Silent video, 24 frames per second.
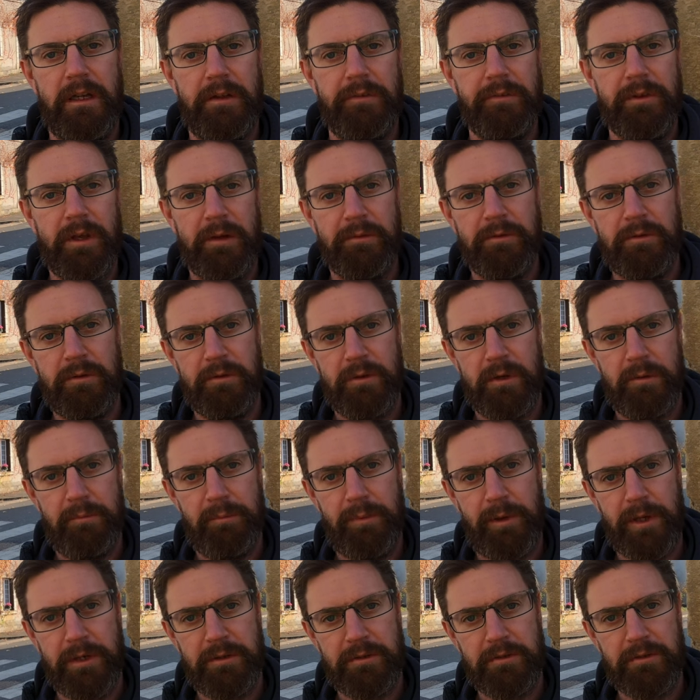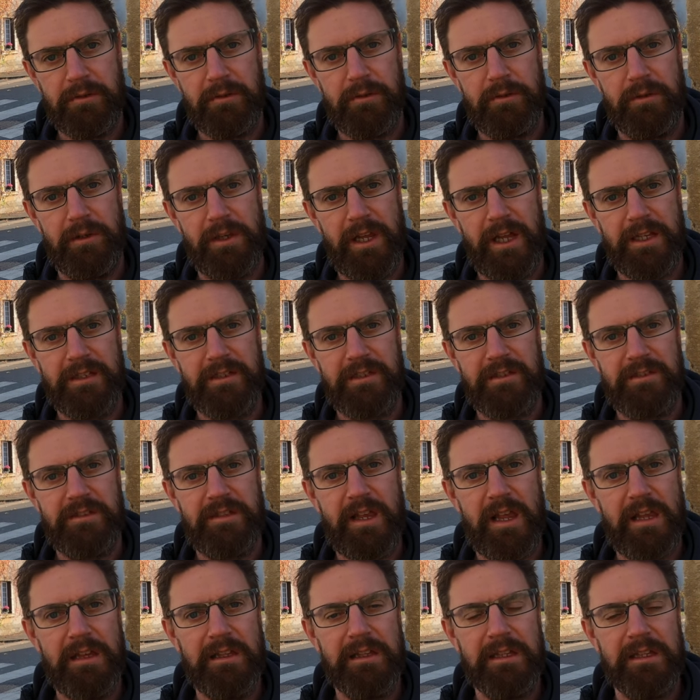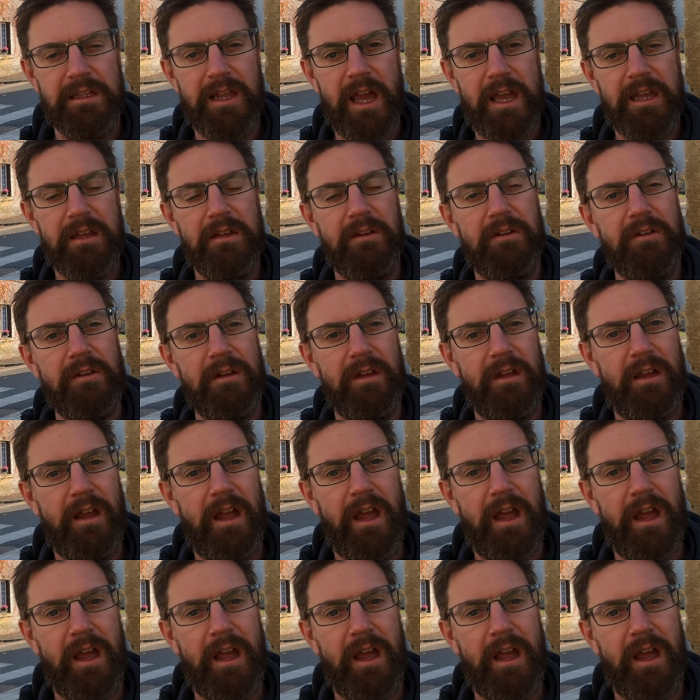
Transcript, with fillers: I've come to a place called La Selgenal,